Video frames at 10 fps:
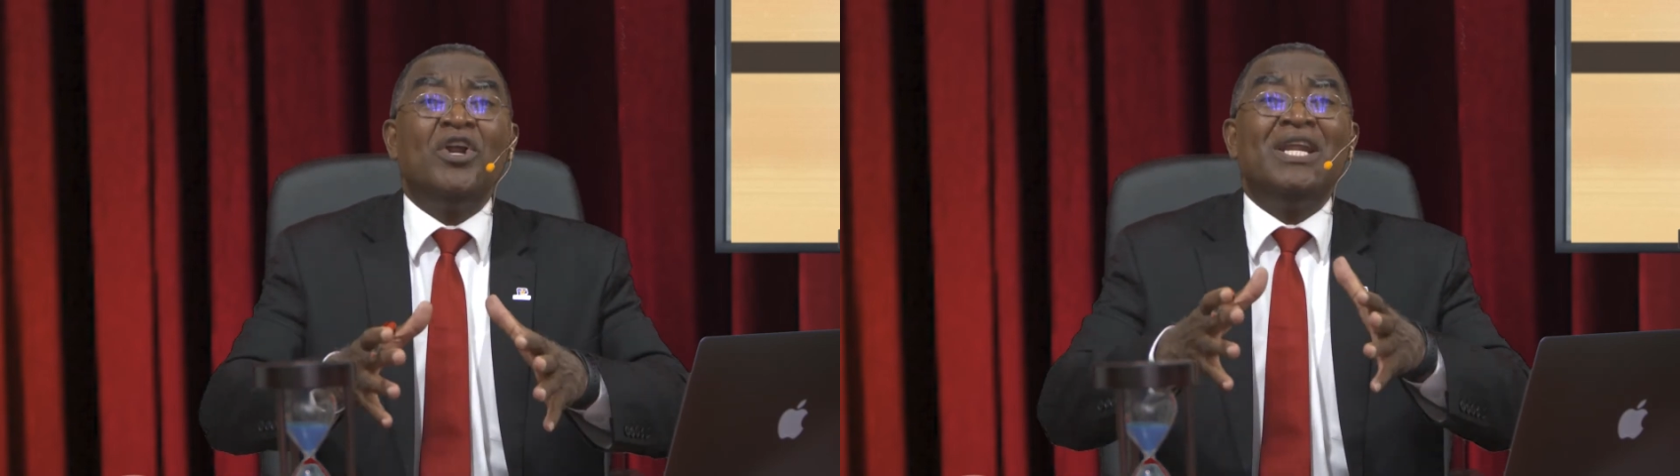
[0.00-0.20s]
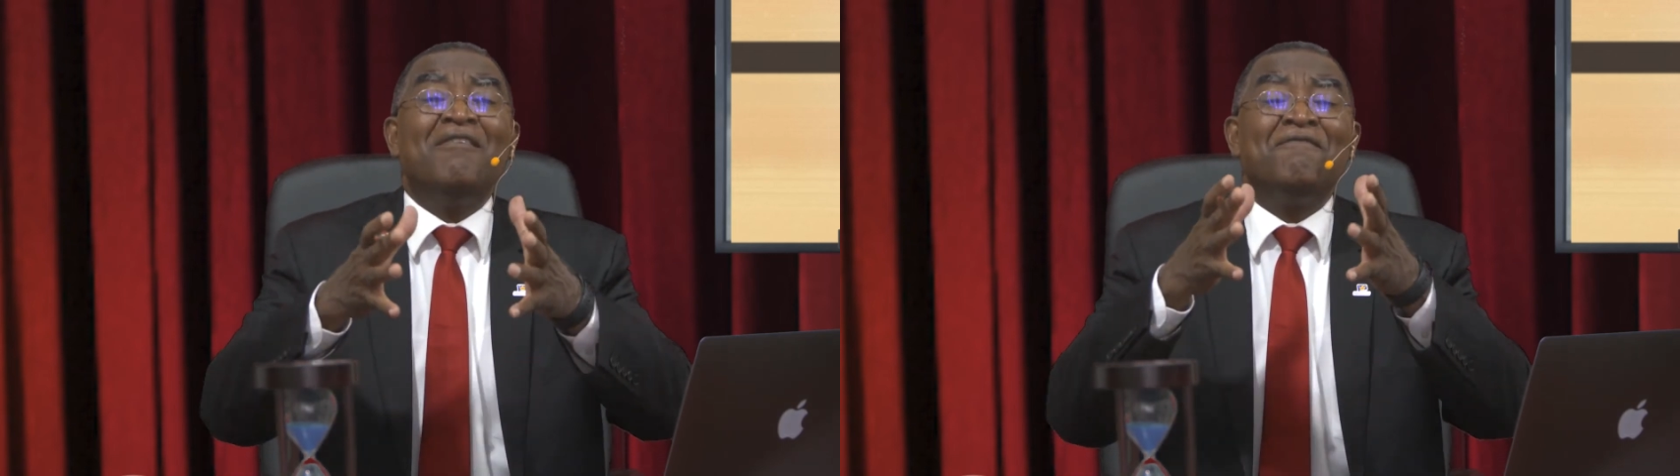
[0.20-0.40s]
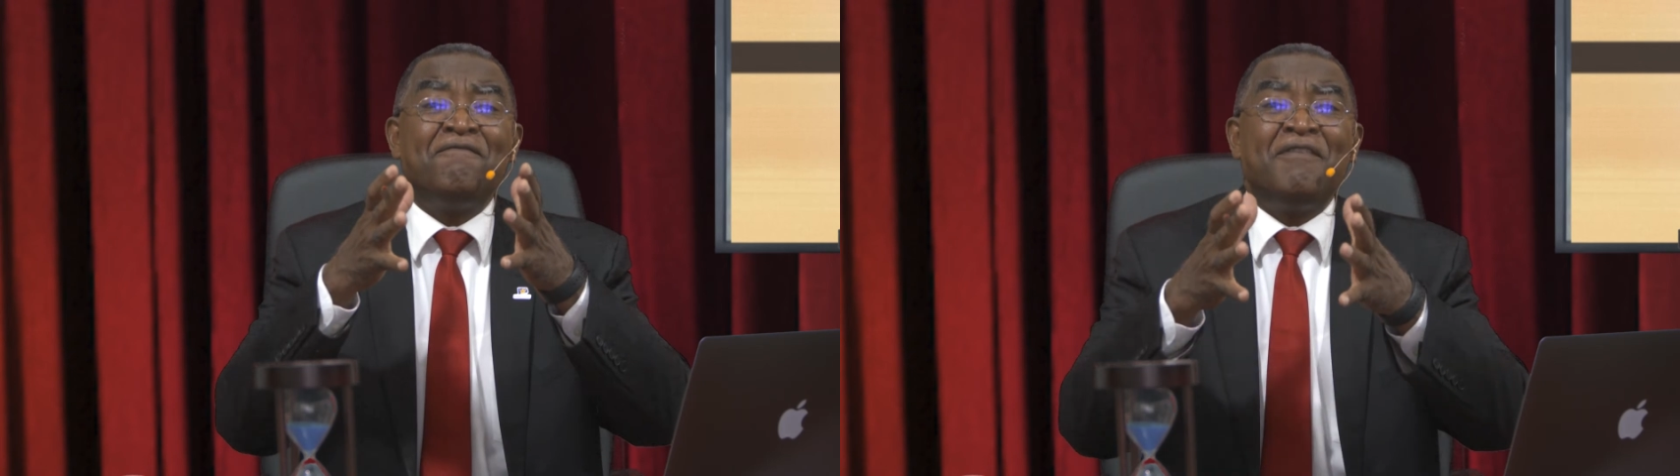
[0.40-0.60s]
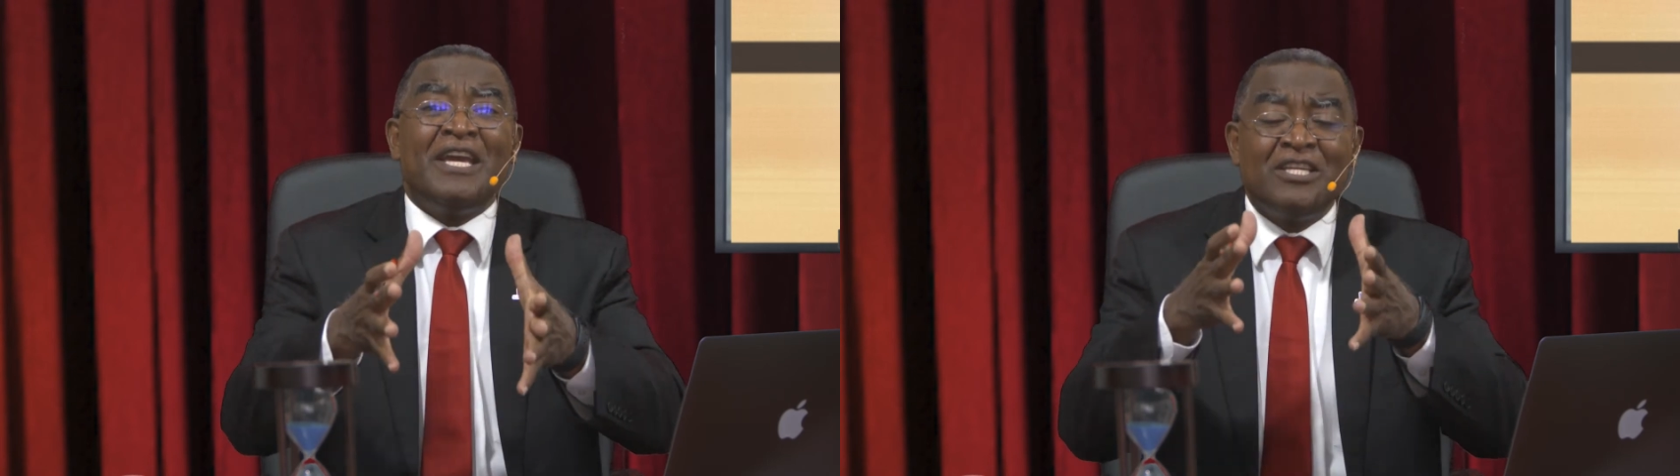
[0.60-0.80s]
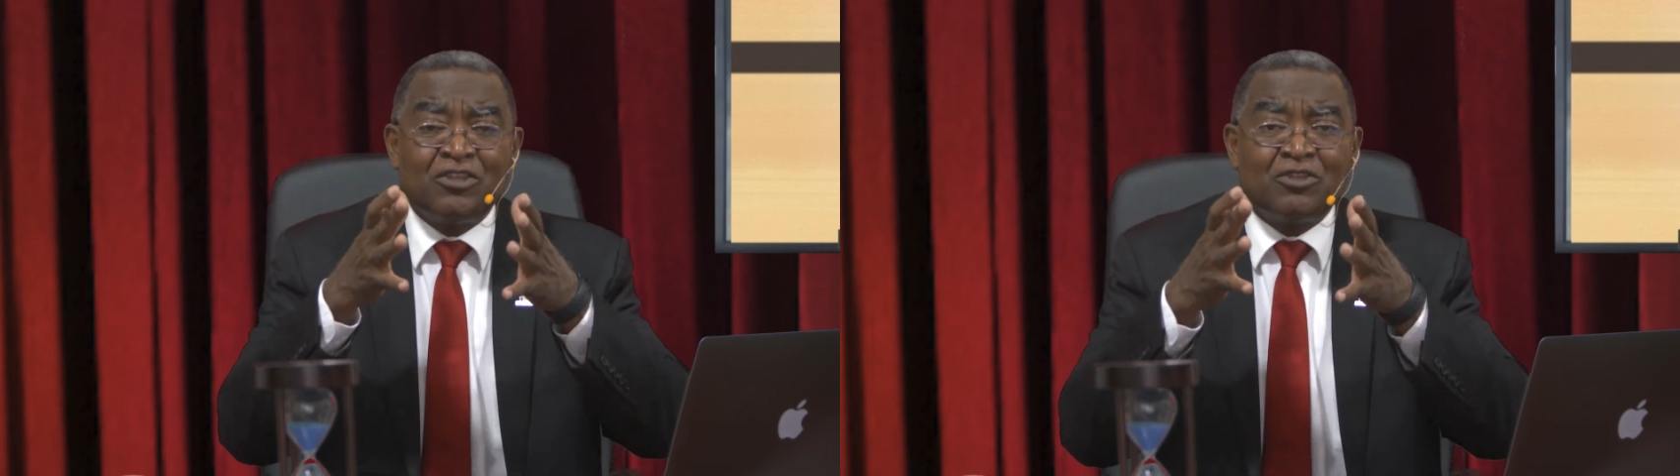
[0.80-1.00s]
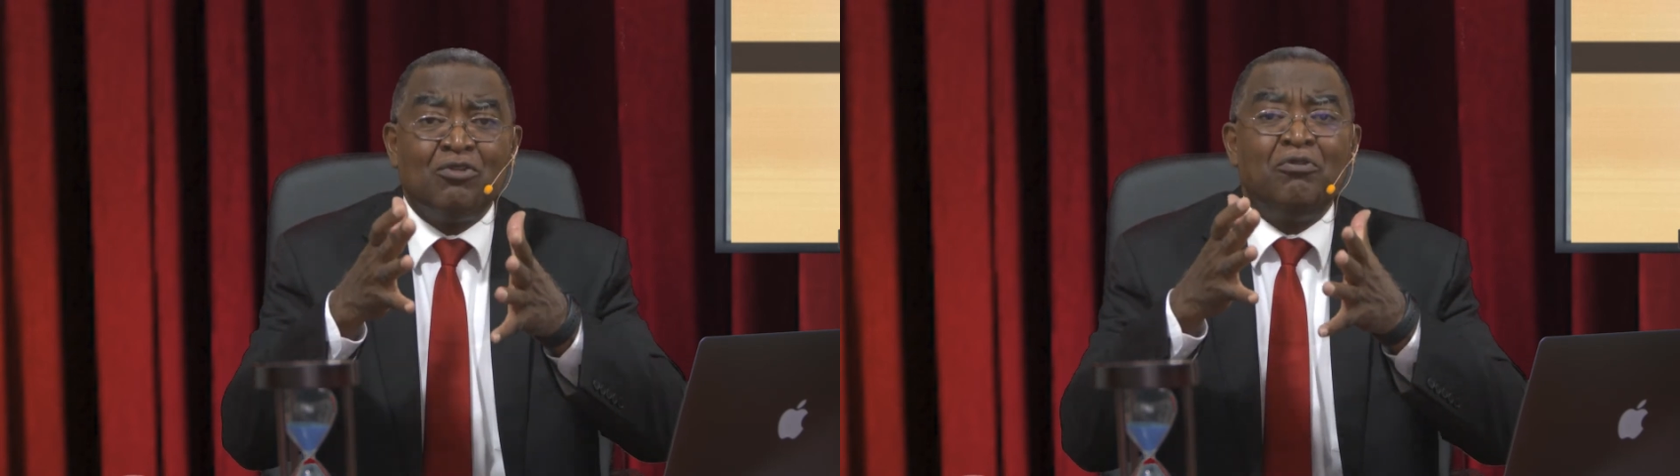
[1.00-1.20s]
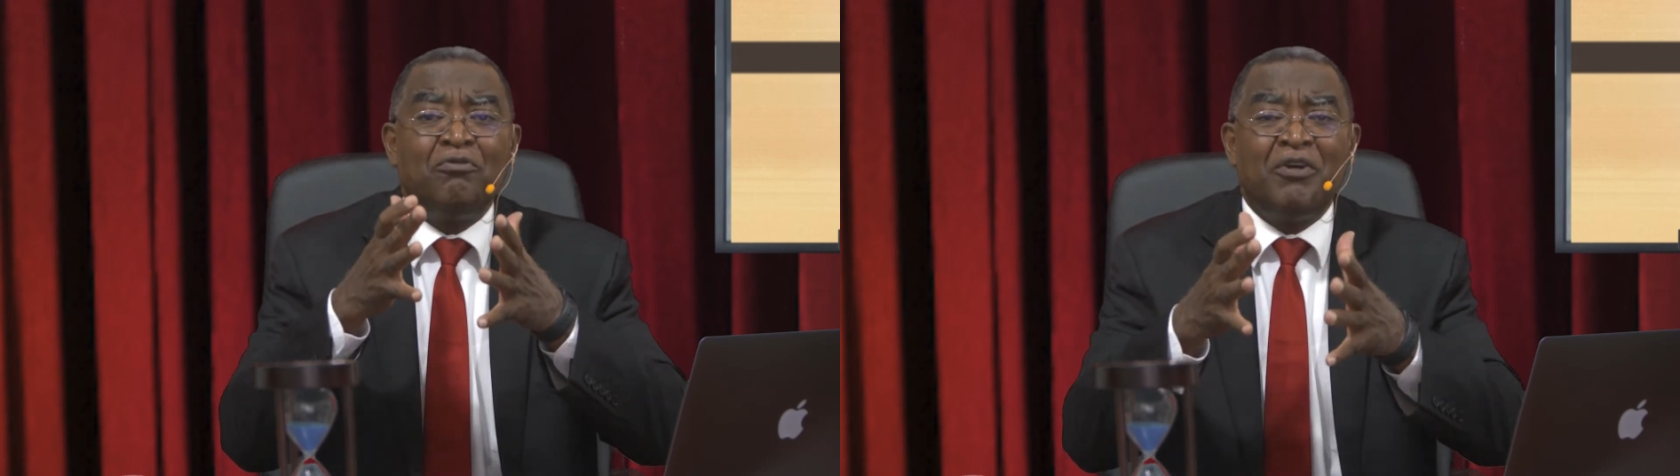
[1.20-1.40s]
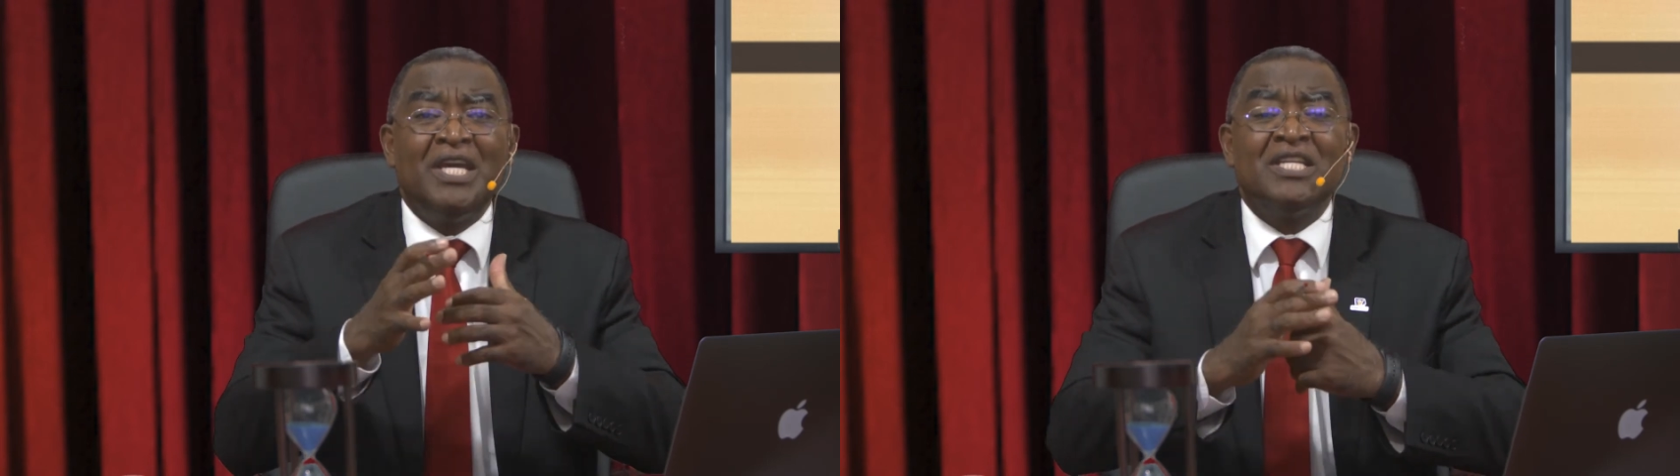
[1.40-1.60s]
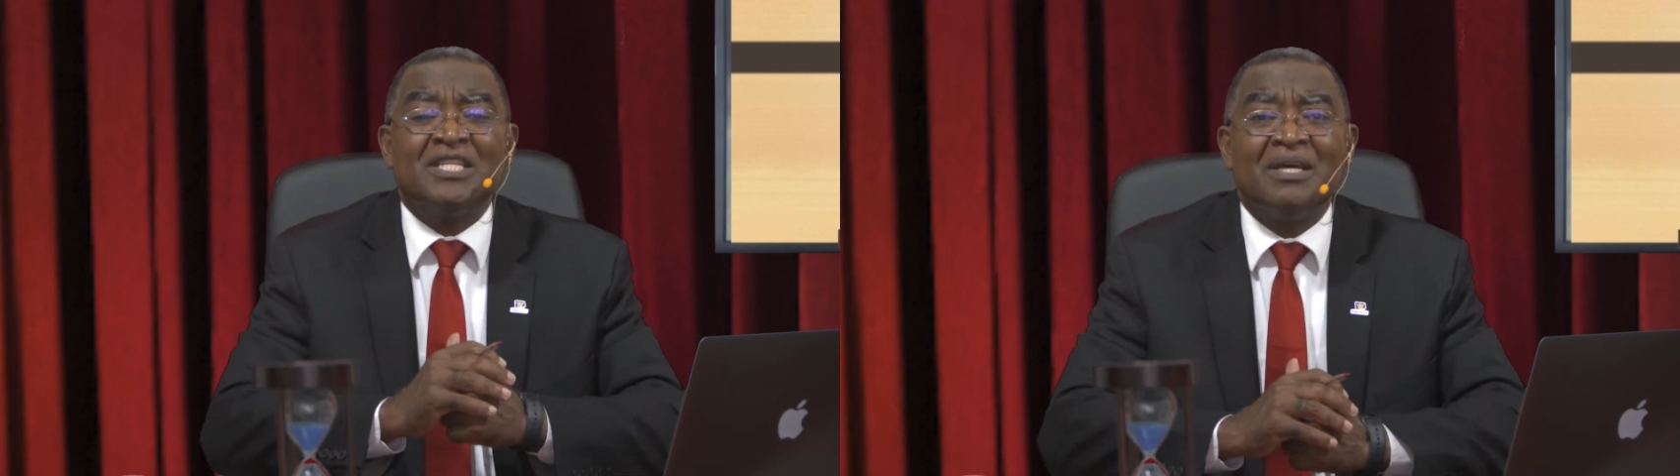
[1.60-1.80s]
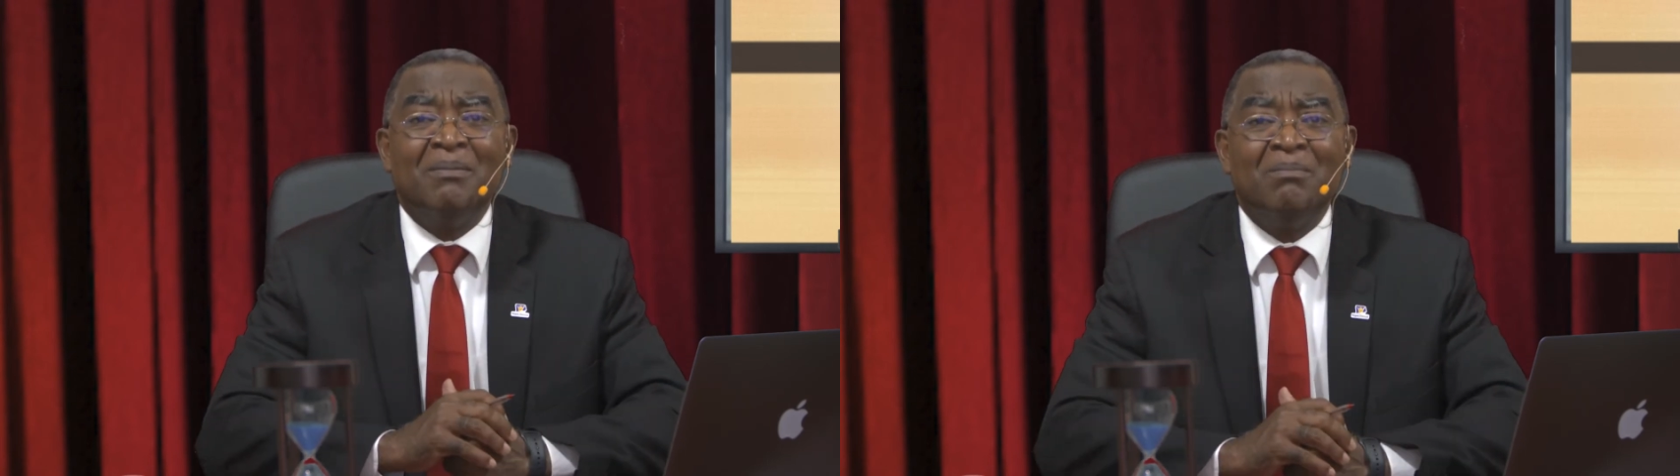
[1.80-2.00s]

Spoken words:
on a face-to-face